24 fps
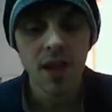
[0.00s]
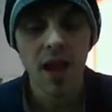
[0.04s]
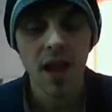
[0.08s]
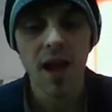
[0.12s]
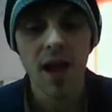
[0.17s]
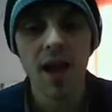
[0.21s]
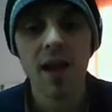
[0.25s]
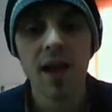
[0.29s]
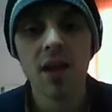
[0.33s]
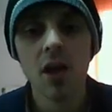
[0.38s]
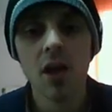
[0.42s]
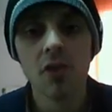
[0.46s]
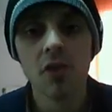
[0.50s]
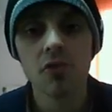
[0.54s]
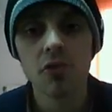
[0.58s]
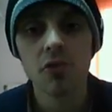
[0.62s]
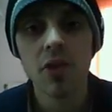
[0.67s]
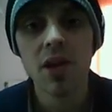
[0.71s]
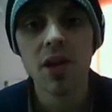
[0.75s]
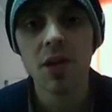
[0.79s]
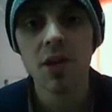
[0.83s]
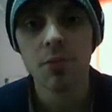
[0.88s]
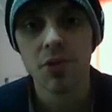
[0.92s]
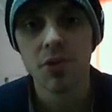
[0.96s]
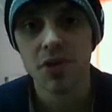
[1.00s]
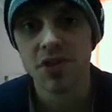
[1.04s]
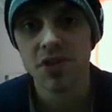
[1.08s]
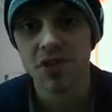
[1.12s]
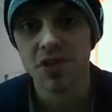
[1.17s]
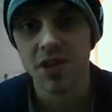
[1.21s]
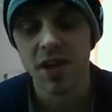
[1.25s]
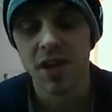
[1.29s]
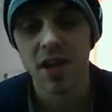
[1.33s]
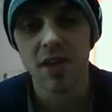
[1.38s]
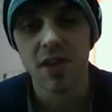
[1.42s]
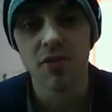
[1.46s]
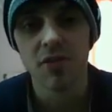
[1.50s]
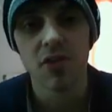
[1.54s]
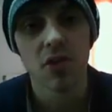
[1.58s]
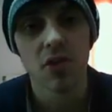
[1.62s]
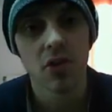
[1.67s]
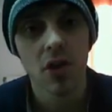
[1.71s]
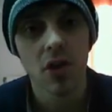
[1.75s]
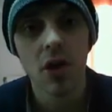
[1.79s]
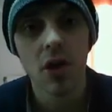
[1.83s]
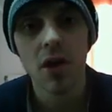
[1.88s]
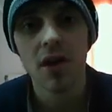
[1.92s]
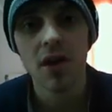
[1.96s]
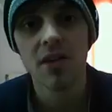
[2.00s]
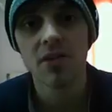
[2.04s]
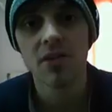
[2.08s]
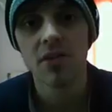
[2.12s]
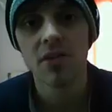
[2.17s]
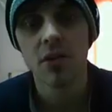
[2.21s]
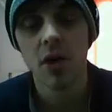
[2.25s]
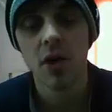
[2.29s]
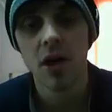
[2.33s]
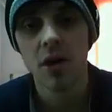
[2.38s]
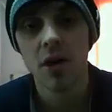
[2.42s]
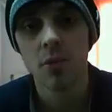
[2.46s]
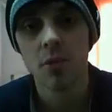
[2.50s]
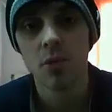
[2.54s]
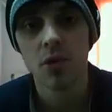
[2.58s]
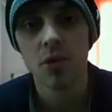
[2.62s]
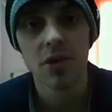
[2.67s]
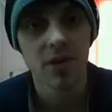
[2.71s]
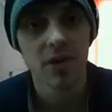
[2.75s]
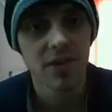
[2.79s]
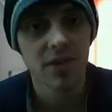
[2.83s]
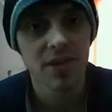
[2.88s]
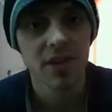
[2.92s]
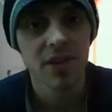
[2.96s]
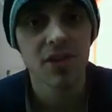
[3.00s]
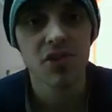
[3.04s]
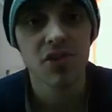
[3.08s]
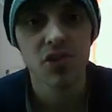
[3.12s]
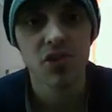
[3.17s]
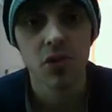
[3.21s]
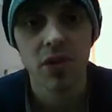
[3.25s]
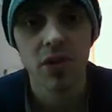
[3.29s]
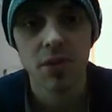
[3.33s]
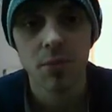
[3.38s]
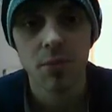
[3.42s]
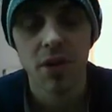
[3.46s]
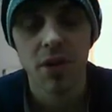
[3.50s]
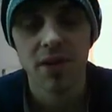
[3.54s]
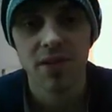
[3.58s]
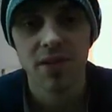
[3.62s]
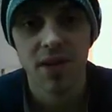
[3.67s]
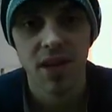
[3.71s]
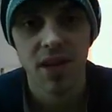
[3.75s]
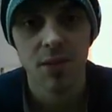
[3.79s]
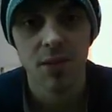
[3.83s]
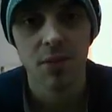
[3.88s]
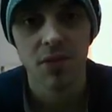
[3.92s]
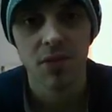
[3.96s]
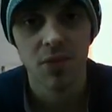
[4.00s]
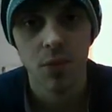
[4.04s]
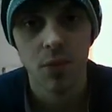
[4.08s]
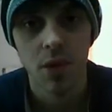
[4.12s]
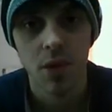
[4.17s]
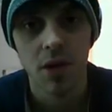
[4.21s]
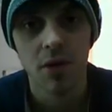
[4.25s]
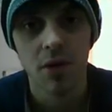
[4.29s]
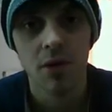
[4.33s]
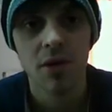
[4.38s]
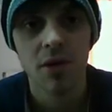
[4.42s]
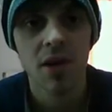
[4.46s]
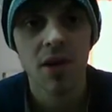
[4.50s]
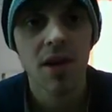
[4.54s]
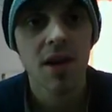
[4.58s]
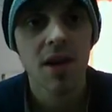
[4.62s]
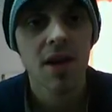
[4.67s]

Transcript: And I'd really appreciate if you guys would consider joining my team as well.